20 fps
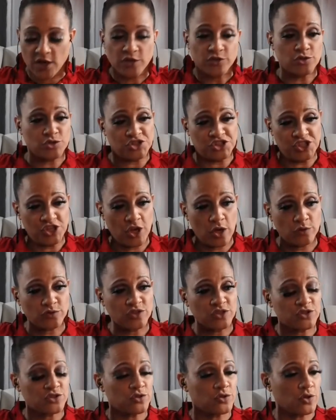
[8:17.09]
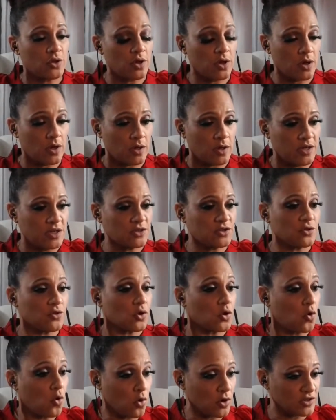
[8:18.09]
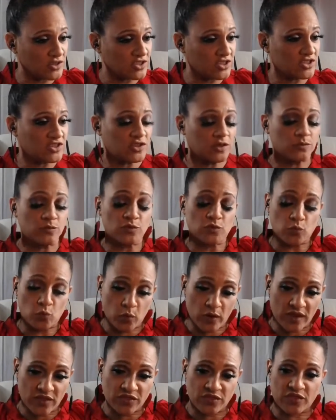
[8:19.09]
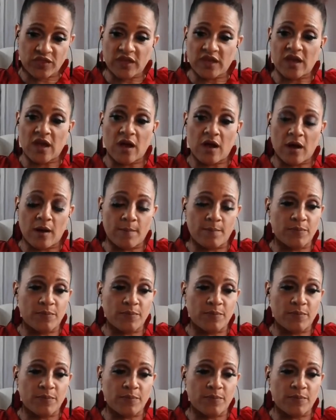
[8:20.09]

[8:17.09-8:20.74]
So she goes into the court systems with the